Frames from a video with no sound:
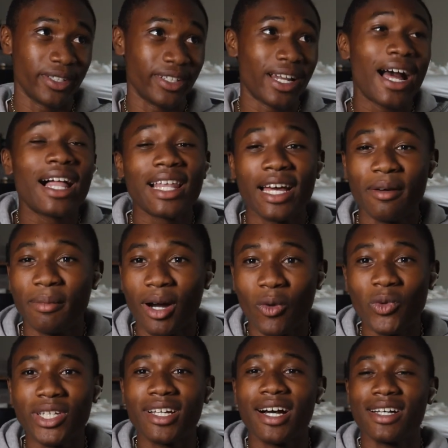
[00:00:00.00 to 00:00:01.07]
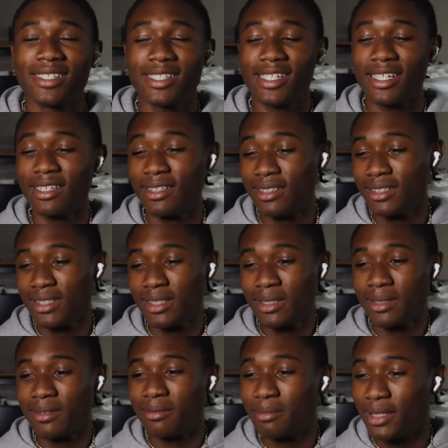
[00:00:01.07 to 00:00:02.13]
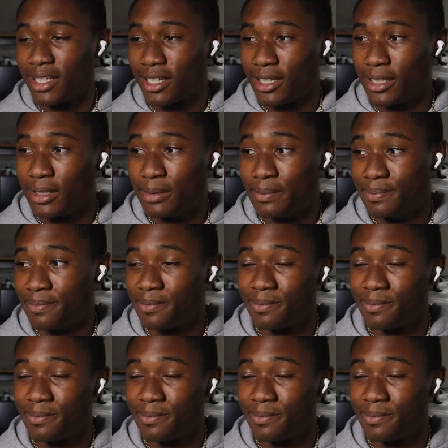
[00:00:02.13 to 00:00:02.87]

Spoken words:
and highlight of my week, I say. But